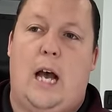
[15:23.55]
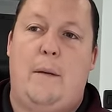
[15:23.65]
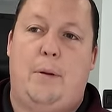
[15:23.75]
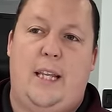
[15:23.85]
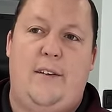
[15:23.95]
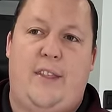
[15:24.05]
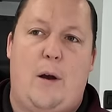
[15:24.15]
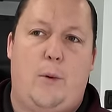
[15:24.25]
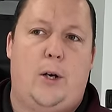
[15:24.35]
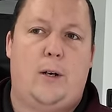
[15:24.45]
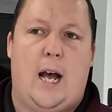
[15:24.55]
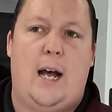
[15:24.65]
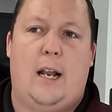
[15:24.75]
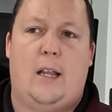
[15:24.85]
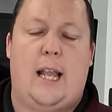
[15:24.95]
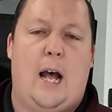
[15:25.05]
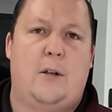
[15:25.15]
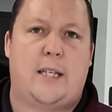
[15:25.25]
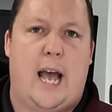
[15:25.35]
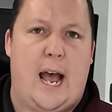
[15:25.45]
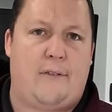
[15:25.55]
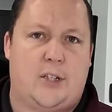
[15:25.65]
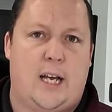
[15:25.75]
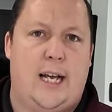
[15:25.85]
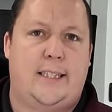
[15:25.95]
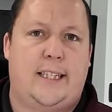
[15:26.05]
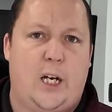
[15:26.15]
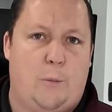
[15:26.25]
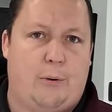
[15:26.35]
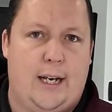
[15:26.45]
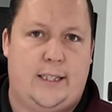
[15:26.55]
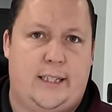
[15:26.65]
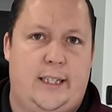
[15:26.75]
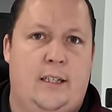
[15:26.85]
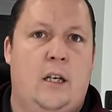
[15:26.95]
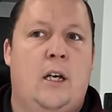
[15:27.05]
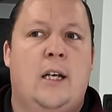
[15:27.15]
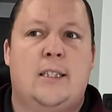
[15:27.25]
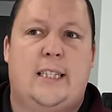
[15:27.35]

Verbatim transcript: I believe that we are not allowed to advertise sale pricing. Correct.